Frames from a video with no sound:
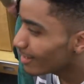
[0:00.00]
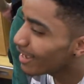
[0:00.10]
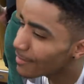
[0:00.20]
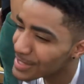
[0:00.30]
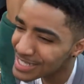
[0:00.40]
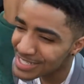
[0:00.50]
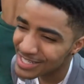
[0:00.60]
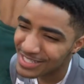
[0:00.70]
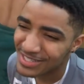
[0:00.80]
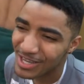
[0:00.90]
I mean,
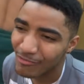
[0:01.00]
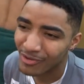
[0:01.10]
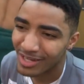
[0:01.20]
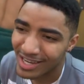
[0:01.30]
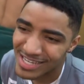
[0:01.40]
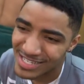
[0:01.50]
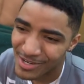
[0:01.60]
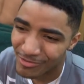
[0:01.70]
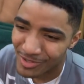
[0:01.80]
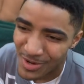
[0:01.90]
it's a different. Like, it's
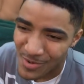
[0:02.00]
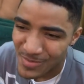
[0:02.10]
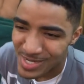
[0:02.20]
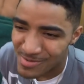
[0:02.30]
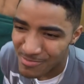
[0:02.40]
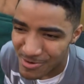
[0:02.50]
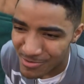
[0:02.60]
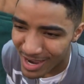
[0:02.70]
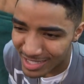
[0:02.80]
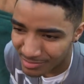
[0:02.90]
different. I mean, people
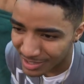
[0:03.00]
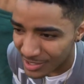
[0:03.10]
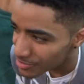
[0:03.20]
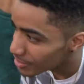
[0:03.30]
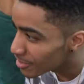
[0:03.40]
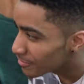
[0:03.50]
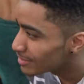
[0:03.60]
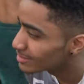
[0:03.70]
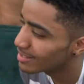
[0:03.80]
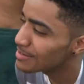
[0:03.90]
ask me, like, you
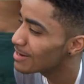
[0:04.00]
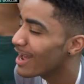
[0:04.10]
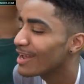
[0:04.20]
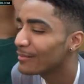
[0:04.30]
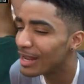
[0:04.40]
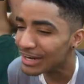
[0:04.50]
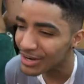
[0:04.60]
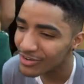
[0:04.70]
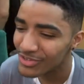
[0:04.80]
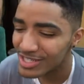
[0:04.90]
nervous? Like, no, I'm not
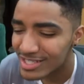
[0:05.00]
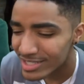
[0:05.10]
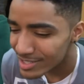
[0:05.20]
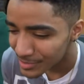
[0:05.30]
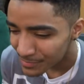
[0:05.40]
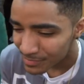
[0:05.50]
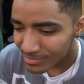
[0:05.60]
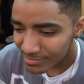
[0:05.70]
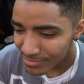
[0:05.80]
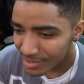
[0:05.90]
nervous. It's just
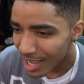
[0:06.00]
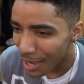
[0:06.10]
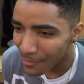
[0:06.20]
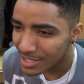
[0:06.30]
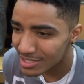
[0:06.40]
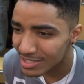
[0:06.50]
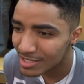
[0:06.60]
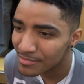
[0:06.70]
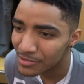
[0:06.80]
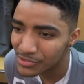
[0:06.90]
I want to see
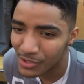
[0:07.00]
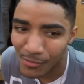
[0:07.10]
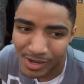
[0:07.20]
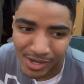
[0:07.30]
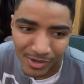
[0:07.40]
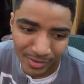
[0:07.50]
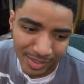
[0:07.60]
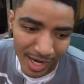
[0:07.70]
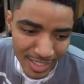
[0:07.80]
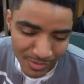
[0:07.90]
them do so well, and
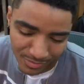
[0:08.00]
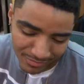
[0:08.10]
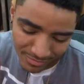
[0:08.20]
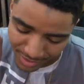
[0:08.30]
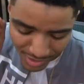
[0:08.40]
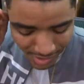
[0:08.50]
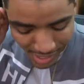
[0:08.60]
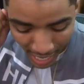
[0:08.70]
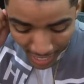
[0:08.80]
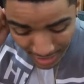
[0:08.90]
I just
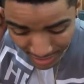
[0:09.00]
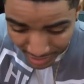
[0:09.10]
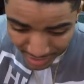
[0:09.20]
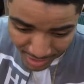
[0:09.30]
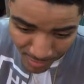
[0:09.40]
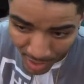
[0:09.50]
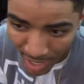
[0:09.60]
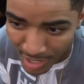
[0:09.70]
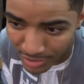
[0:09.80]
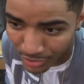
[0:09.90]
like seeing my
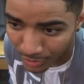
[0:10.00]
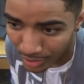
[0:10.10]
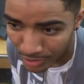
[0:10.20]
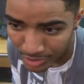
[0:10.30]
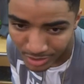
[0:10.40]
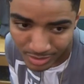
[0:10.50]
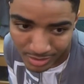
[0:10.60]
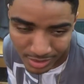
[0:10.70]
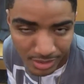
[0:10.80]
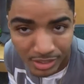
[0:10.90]
guys do well. It's just
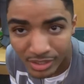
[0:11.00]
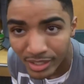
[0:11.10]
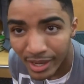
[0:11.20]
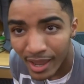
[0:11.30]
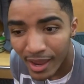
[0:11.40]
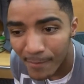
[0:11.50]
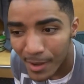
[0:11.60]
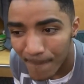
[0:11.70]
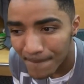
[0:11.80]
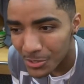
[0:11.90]
seeing a good game,
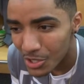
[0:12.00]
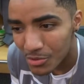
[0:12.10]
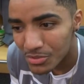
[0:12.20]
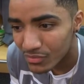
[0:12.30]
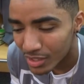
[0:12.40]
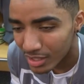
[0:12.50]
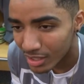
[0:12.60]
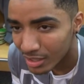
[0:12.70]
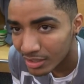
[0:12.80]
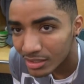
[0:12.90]
and, you know, it was fun
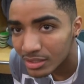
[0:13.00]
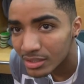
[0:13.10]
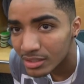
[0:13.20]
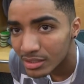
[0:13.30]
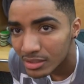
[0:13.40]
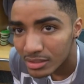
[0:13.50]
today.